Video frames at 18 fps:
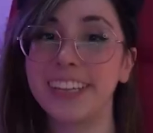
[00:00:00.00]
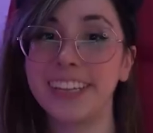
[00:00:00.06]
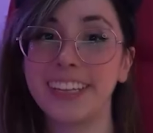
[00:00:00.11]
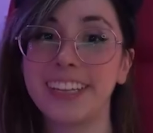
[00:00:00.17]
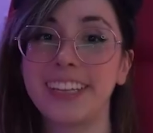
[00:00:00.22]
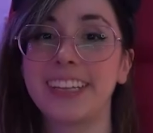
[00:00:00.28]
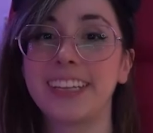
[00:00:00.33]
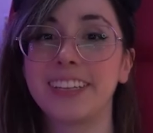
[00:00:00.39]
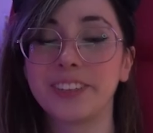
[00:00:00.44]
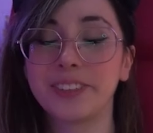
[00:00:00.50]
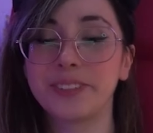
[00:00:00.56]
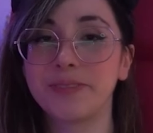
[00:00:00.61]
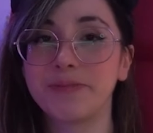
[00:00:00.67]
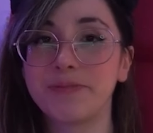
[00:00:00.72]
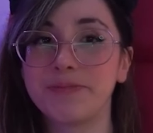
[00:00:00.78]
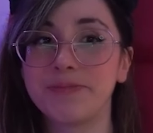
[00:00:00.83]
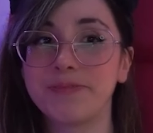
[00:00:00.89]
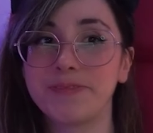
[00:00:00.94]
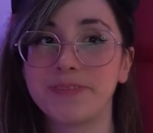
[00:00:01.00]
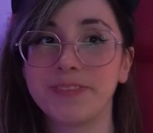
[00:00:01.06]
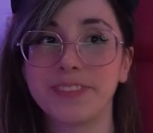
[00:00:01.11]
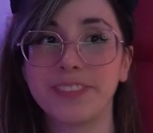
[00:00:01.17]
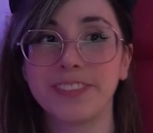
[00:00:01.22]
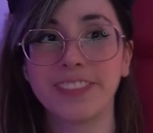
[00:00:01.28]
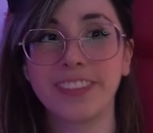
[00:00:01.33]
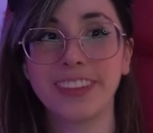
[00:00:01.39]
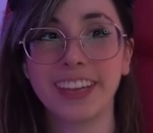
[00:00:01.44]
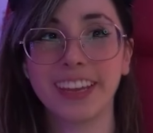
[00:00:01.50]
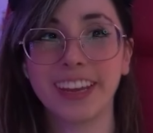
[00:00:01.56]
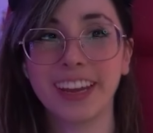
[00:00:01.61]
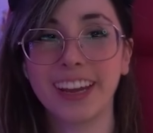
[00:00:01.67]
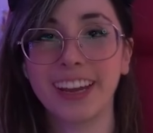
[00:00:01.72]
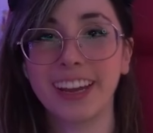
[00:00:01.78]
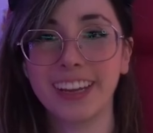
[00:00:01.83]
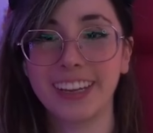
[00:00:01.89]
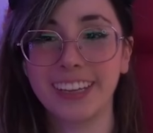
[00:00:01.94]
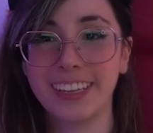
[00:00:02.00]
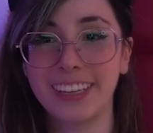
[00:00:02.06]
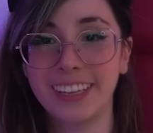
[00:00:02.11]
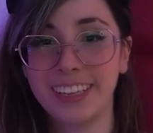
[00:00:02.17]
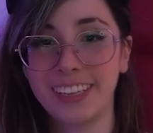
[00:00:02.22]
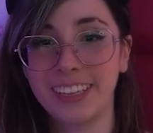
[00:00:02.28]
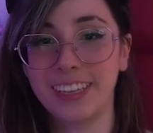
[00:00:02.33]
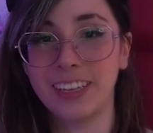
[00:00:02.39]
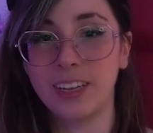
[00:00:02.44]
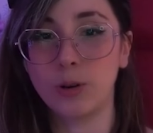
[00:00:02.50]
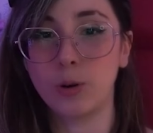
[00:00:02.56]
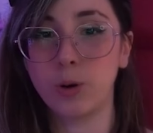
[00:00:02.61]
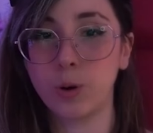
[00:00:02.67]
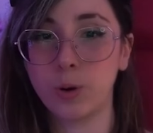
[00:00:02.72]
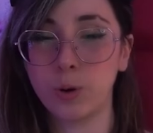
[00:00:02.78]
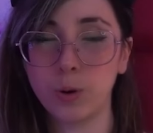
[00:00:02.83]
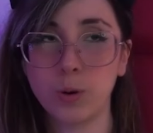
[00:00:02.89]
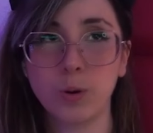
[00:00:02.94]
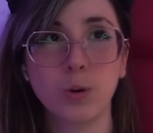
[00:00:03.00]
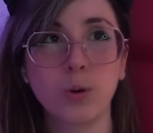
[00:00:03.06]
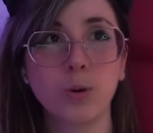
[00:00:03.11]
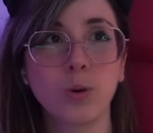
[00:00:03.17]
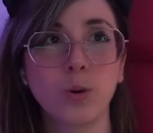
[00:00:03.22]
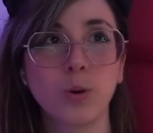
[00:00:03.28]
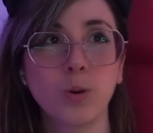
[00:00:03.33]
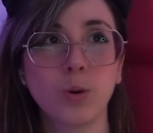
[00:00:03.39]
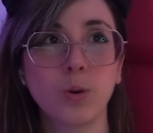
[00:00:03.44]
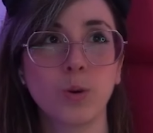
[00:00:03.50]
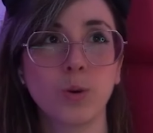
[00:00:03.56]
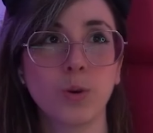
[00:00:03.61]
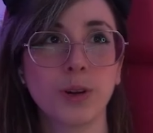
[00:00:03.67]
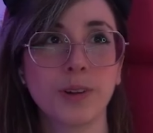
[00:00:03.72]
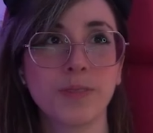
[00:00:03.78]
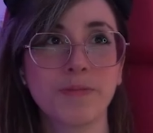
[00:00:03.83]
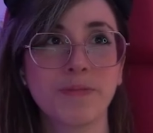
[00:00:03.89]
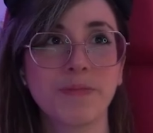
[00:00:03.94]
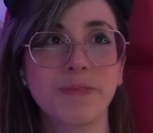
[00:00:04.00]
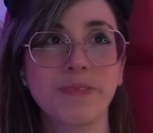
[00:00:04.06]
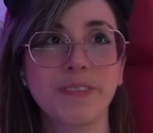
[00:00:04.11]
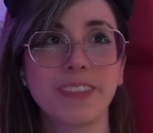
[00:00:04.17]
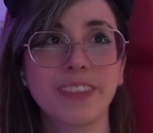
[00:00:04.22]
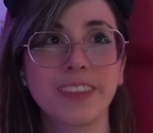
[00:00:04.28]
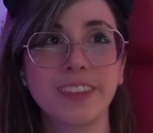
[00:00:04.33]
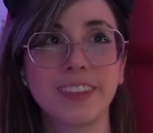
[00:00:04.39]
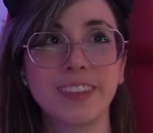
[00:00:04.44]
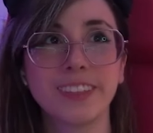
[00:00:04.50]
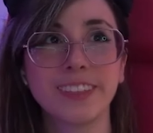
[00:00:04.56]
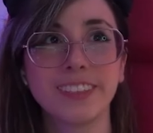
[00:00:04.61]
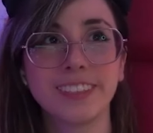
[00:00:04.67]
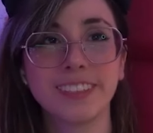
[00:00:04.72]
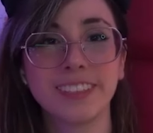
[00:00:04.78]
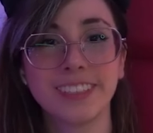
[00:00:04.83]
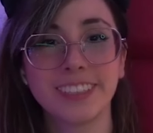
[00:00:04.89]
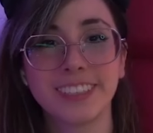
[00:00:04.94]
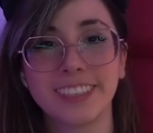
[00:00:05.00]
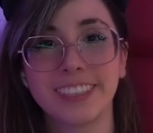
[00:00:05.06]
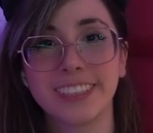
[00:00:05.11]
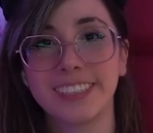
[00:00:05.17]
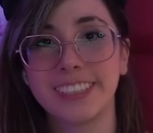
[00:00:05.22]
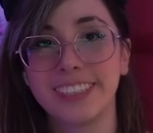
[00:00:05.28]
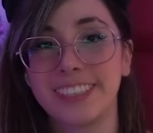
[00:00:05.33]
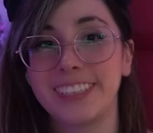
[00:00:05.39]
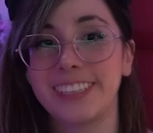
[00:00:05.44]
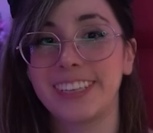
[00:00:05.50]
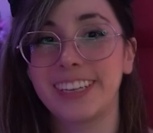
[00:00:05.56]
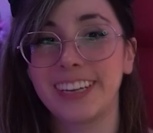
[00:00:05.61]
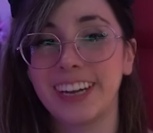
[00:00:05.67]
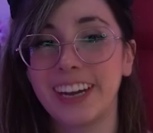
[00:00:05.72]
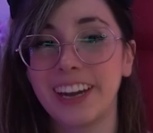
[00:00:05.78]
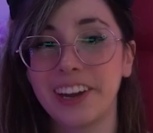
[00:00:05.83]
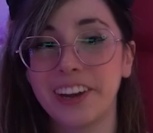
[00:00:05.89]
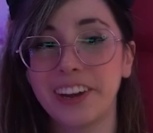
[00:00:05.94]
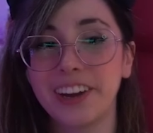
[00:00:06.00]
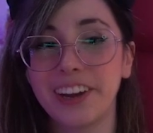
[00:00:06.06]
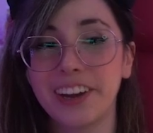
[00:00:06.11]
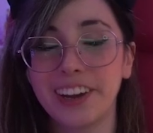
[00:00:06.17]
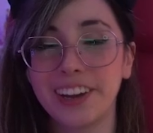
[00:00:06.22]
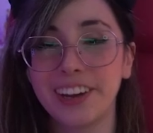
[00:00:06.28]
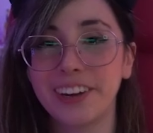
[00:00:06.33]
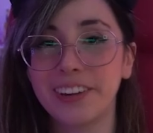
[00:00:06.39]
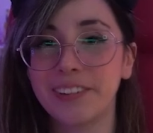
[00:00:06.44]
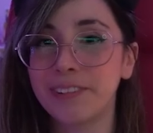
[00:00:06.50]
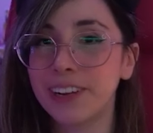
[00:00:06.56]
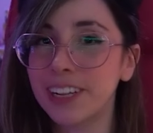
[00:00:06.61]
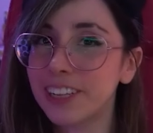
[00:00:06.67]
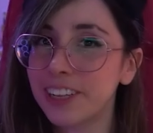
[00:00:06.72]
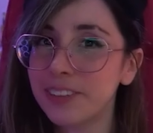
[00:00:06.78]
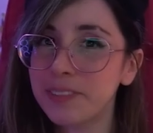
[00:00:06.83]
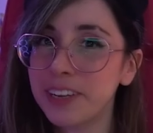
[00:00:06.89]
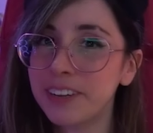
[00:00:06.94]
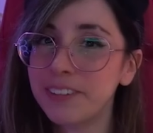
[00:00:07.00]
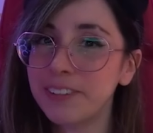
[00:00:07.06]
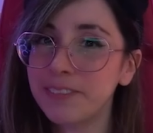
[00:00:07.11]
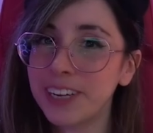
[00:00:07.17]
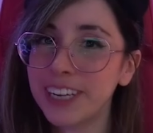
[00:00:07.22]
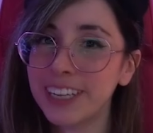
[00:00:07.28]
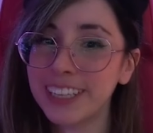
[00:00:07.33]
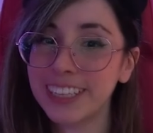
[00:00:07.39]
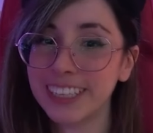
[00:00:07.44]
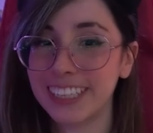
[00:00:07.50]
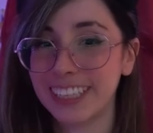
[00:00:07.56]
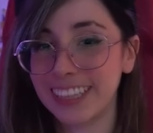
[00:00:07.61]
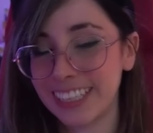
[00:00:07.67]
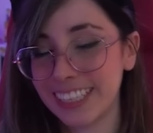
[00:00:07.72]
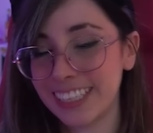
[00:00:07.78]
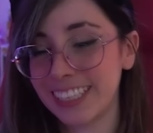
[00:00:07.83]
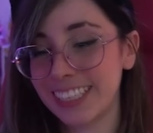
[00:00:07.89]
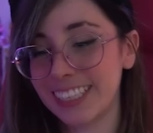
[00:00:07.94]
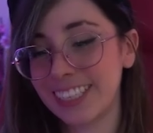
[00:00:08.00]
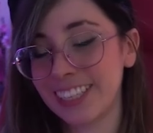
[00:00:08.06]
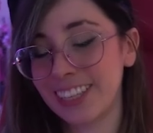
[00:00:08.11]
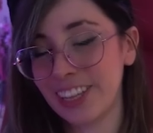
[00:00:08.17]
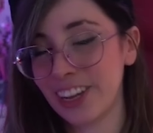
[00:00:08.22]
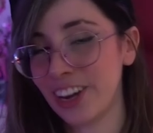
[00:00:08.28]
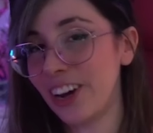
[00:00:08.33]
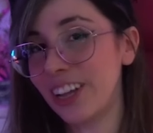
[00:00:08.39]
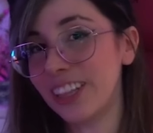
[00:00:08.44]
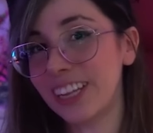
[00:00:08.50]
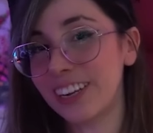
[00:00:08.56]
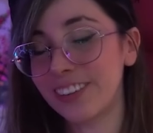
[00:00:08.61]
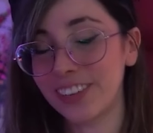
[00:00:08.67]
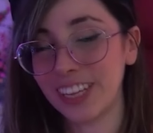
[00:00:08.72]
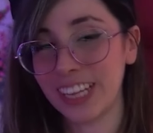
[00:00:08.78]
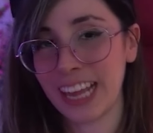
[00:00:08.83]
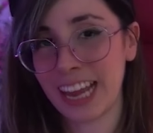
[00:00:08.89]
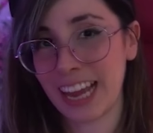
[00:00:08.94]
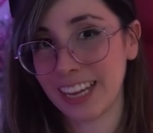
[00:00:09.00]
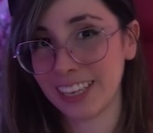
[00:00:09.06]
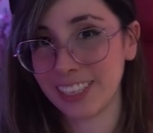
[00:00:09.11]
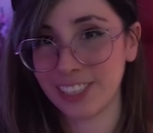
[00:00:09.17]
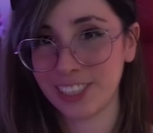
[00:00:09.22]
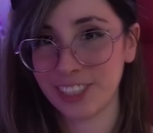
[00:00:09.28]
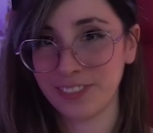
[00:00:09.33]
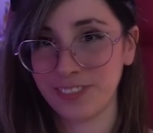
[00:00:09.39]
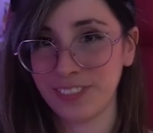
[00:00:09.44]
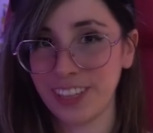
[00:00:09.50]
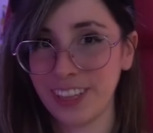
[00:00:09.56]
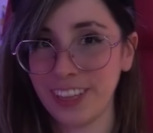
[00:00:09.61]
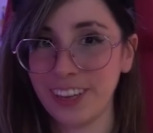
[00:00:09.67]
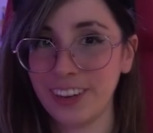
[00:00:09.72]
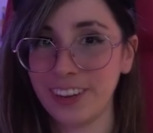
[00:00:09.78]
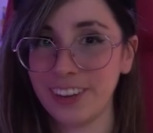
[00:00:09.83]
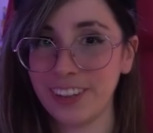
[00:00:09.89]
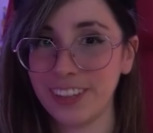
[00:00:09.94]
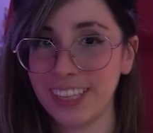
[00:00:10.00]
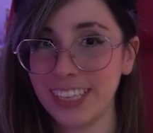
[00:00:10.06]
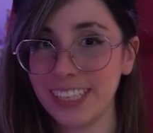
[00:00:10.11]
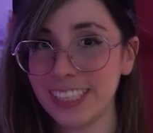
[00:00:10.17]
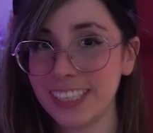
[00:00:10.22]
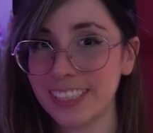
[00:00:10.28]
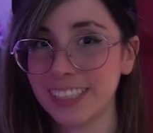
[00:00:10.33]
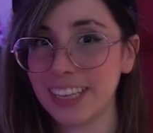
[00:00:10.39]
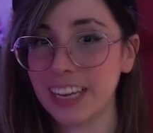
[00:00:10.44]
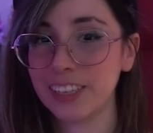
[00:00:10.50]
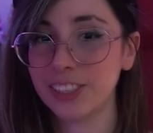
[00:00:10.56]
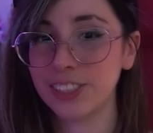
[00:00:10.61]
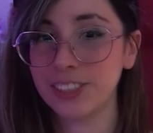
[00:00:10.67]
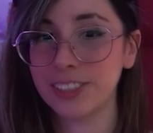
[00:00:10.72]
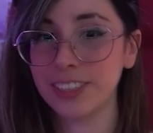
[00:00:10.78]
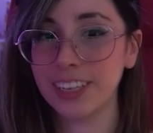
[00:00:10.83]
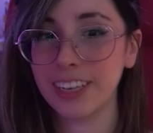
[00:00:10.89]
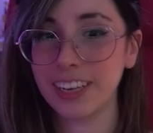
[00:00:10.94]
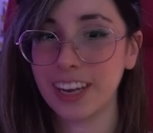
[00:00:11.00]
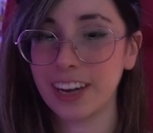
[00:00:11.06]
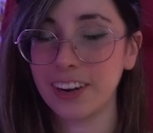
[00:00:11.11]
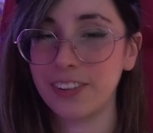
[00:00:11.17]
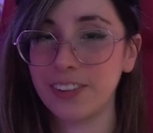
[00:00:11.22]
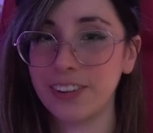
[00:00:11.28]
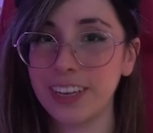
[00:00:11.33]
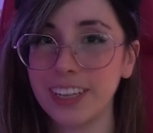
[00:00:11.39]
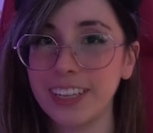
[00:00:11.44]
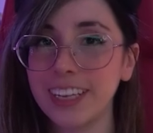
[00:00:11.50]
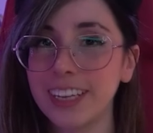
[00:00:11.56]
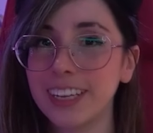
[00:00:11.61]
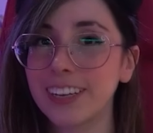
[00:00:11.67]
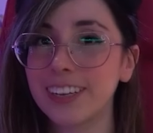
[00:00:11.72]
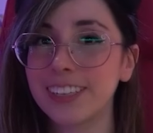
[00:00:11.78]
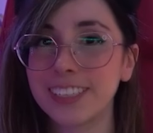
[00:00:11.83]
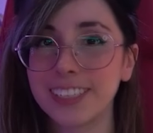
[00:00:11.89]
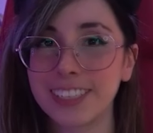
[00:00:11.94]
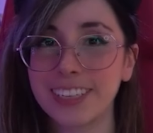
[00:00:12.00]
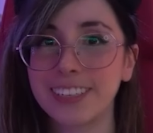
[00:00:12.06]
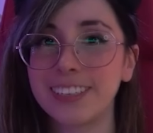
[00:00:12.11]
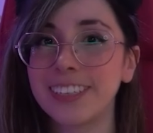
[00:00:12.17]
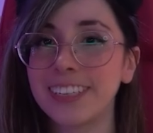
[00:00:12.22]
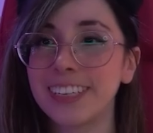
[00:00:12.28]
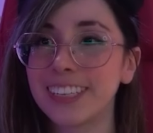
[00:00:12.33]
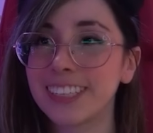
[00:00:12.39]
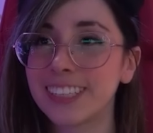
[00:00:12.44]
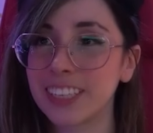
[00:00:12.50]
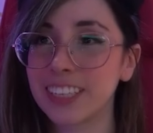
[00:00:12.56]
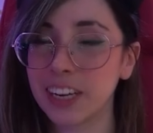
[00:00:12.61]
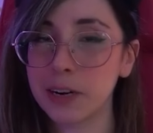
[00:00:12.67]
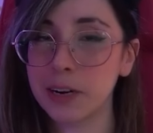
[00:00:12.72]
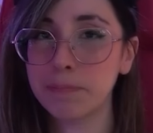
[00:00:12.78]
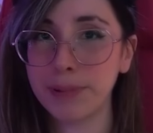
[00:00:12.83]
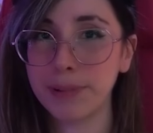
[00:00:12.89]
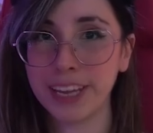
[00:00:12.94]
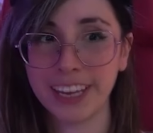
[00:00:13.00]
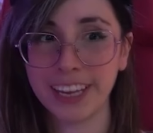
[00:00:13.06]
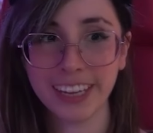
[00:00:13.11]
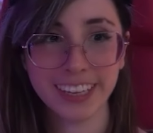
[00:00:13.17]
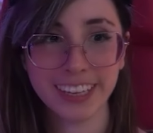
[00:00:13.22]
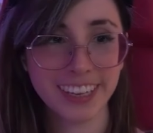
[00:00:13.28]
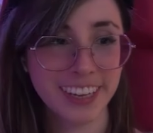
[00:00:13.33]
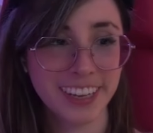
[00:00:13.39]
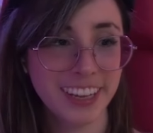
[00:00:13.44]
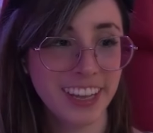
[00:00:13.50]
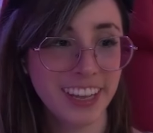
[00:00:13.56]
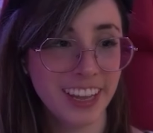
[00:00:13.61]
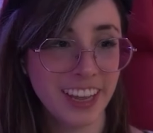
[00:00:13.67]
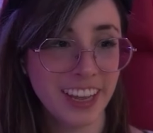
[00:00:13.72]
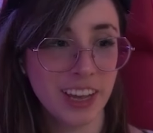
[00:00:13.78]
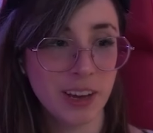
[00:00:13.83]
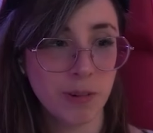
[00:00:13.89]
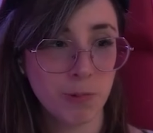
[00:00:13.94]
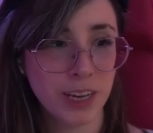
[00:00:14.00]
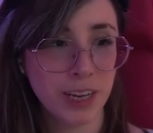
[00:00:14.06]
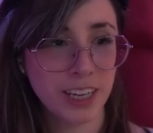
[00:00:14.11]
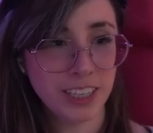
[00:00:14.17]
I've gone now onto YouTube to search, see if there's any videos about it. I think Miss Gabi has made one about her experience, and in that video, she talks about her interactions with Triple, very uncomfortable she felt, and she also covered some of the Reddit threads